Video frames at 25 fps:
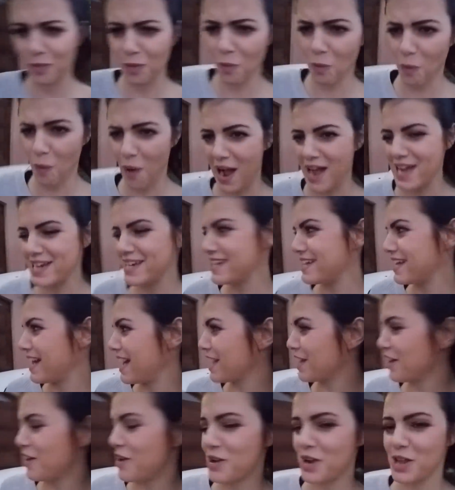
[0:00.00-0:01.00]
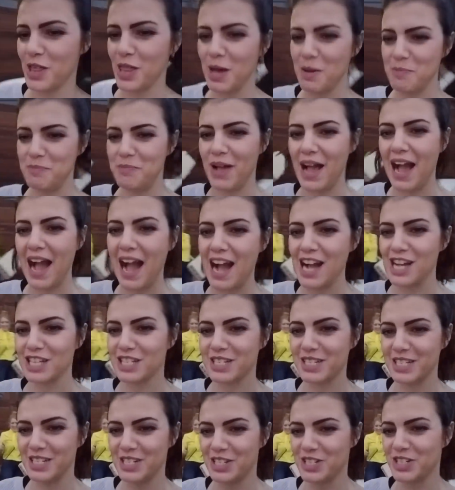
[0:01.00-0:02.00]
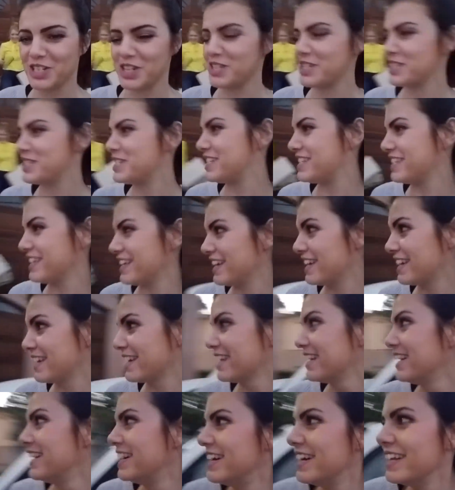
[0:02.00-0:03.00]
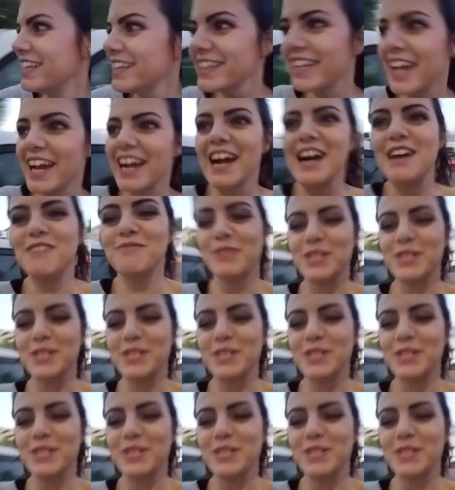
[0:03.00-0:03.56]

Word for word: Why did I go to the passenger seat? Like, I'm